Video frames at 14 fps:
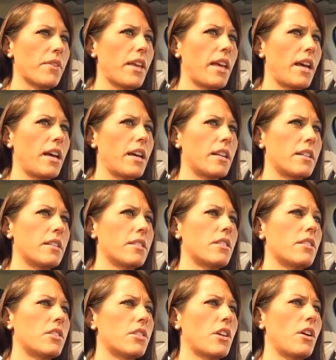and
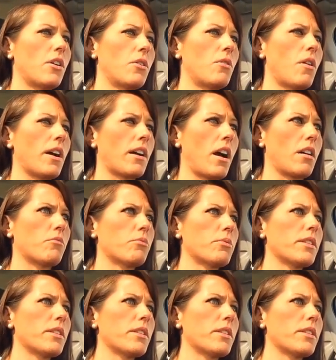so I got